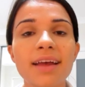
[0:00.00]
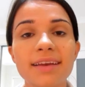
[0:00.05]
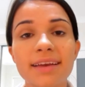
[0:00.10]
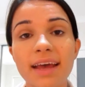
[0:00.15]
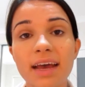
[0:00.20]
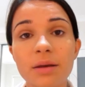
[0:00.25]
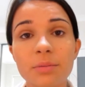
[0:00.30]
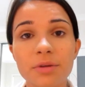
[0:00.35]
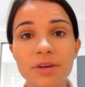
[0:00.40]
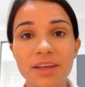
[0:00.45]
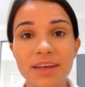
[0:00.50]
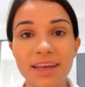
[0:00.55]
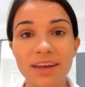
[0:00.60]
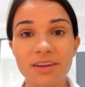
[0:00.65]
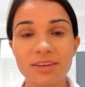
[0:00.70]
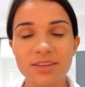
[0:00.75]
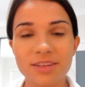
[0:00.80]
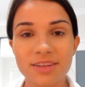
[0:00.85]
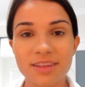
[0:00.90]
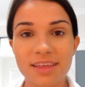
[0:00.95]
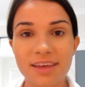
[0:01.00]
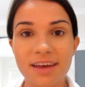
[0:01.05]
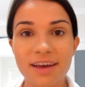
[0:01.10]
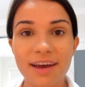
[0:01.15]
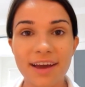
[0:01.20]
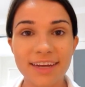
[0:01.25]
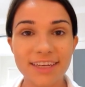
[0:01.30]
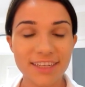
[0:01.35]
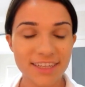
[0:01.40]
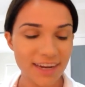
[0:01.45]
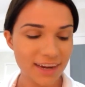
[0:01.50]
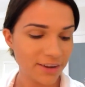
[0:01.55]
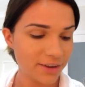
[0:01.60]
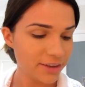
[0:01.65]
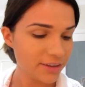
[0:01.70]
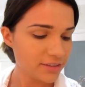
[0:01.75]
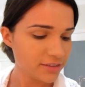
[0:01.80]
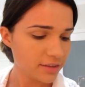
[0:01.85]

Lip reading: Now I'm going to get onto the eyeshadow,